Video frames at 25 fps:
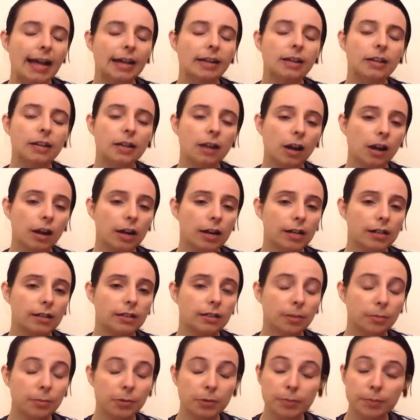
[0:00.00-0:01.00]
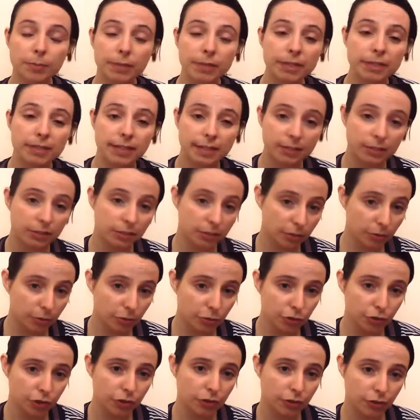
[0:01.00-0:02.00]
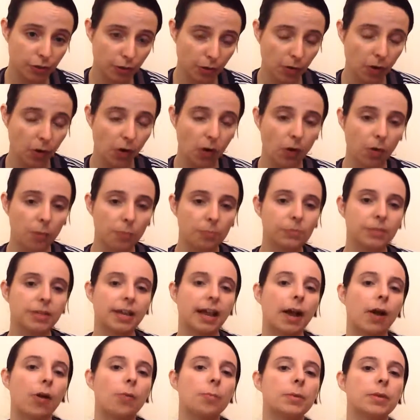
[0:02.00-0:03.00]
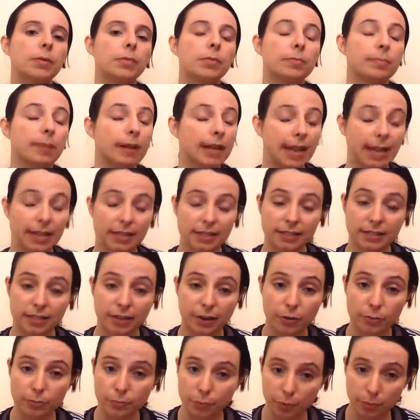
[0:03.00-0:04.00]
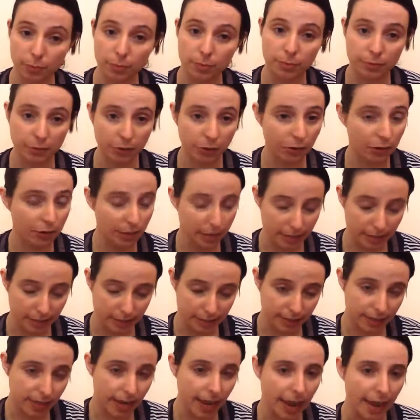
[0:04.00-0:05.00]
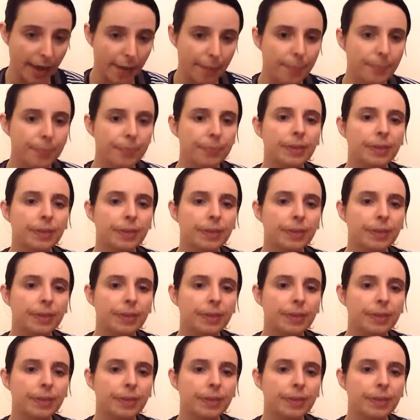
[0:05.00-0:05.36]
and I hired WBZSolutions.com to help me with my SEO problems earlier this year.